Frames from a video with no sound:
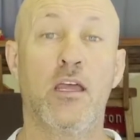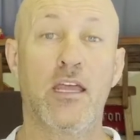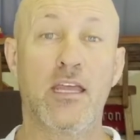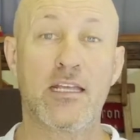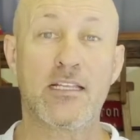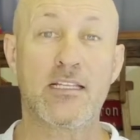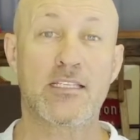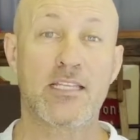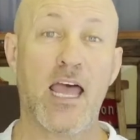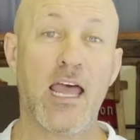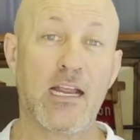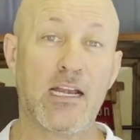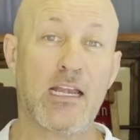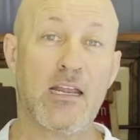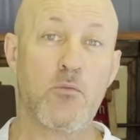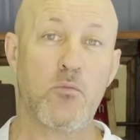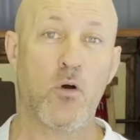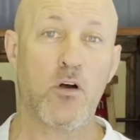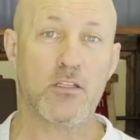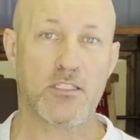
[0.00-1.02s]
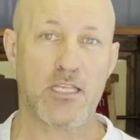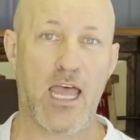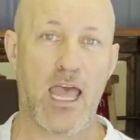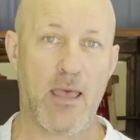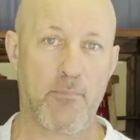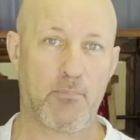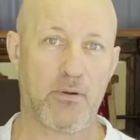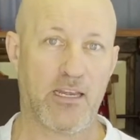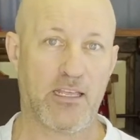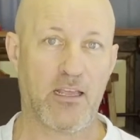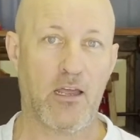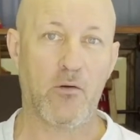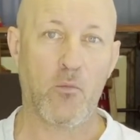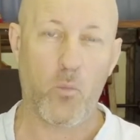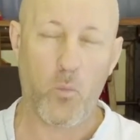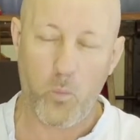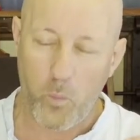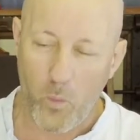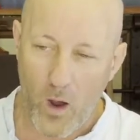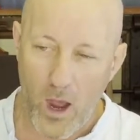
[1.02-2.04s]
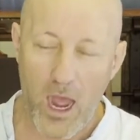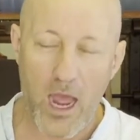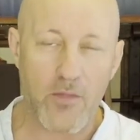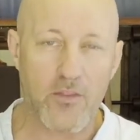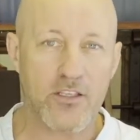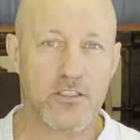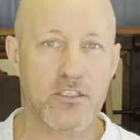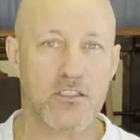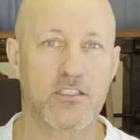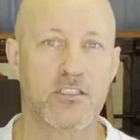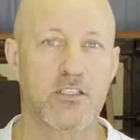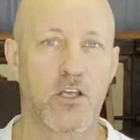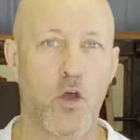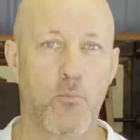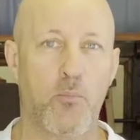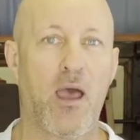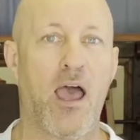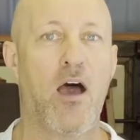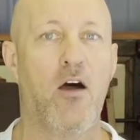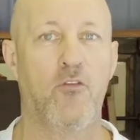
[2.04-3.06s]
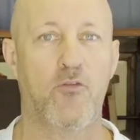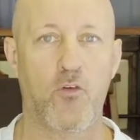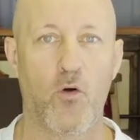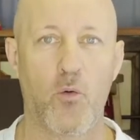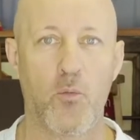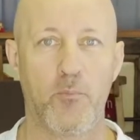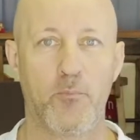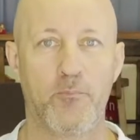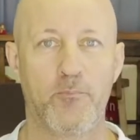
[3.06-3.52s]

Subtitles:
exactly what's happening and why this is so powerful.